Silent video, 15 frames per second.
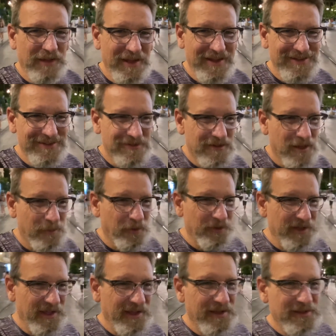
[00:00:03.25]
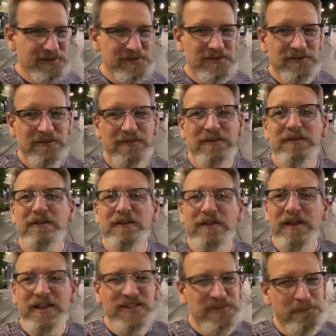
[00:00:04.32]
last couple days.
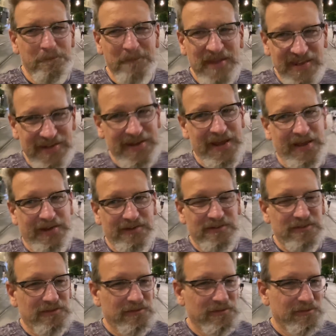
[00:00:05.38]
It's midnight.